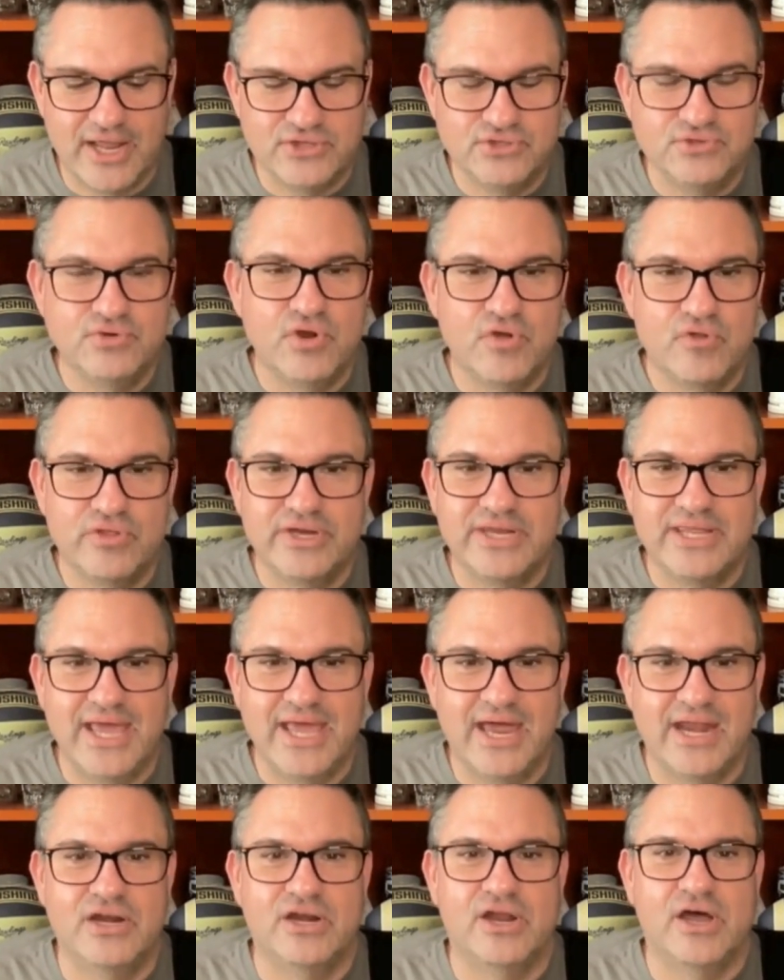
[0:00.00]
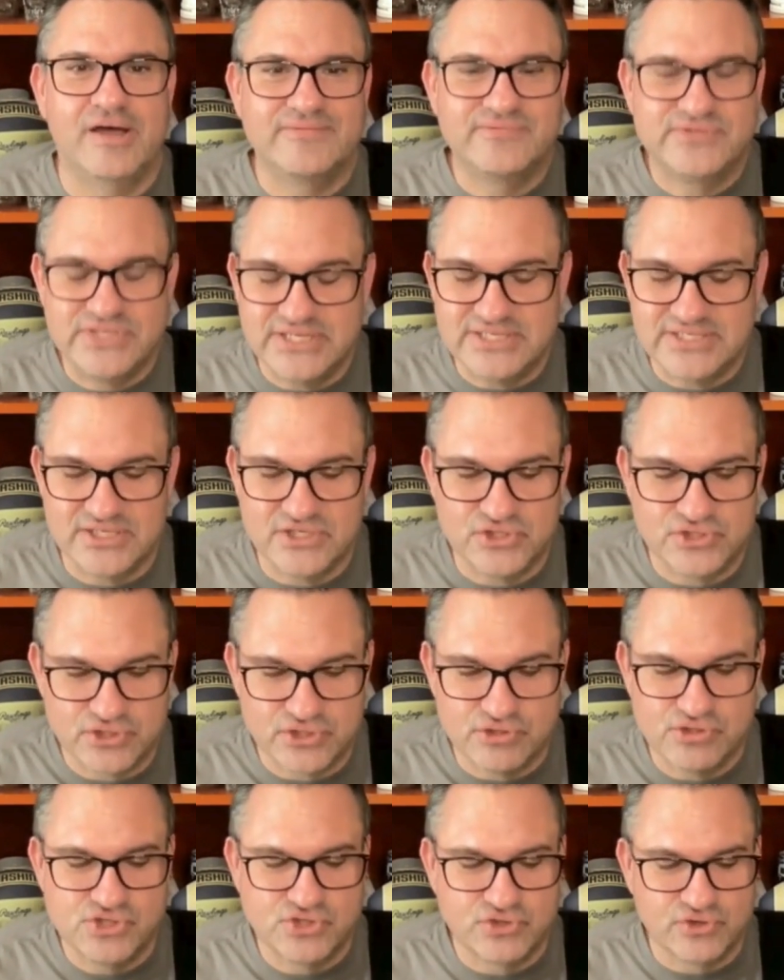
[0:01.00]
I do know that he had an off-season
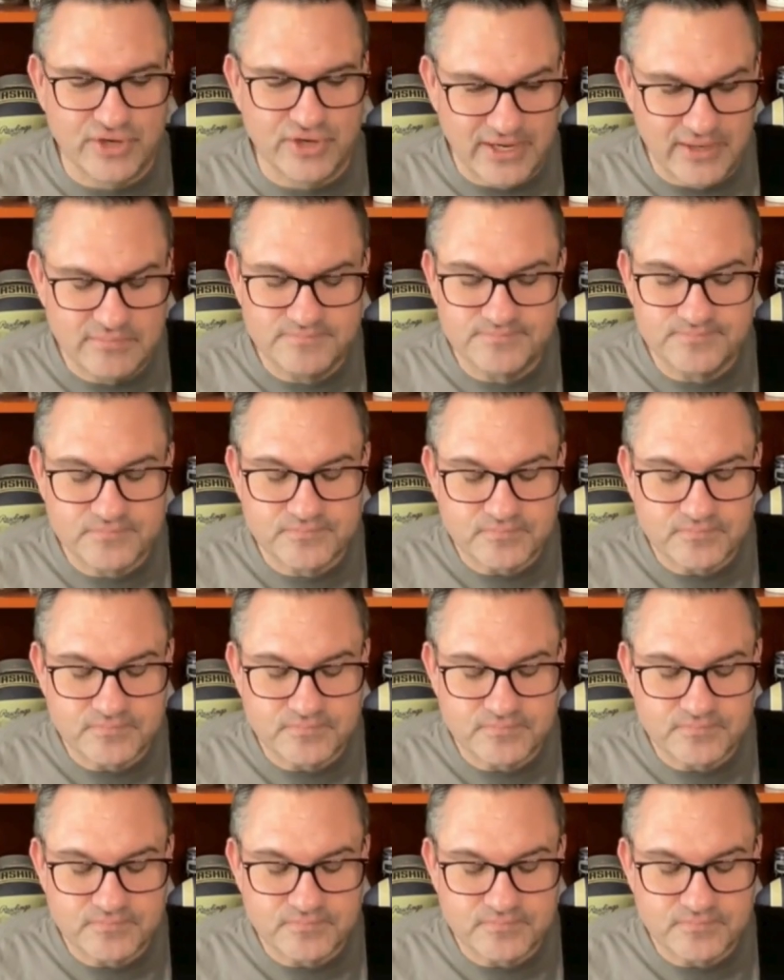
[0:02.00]
surgery,